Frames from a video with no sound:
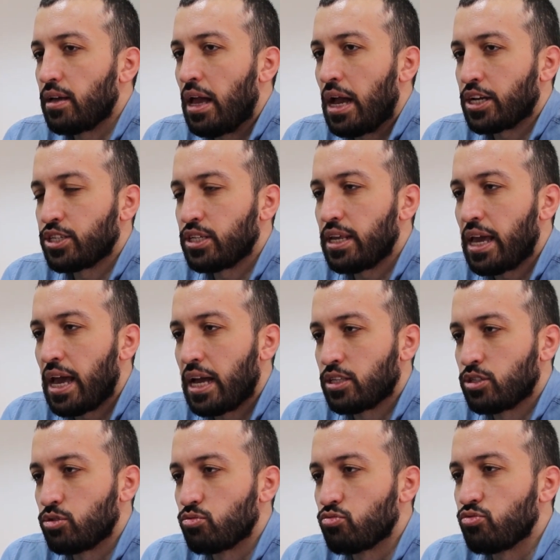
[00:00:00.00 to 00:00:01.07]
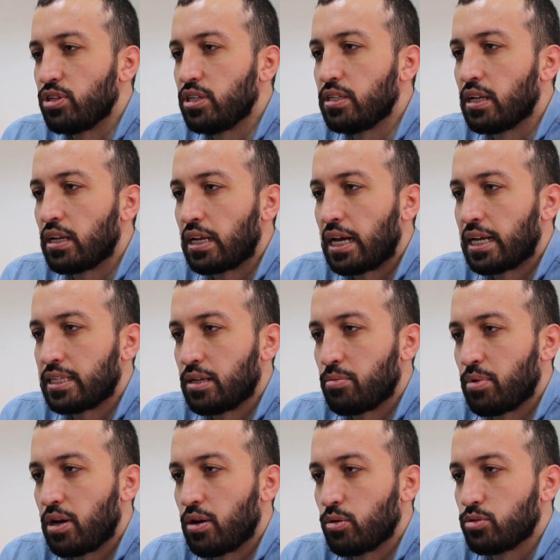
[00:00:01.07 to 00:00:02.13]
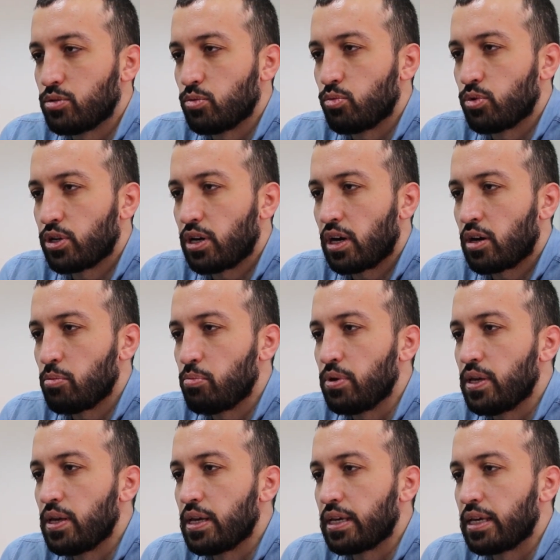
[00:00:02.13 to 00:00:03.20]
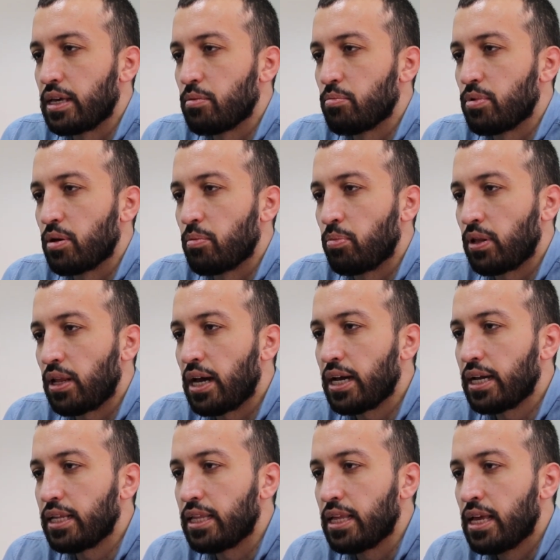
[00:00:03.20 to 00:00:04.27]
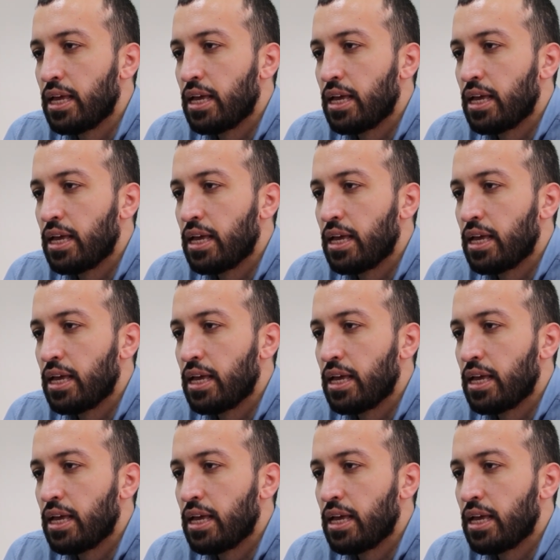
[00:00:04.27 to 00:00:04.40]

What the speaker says: actually had to read a lot about where RPA can be applied,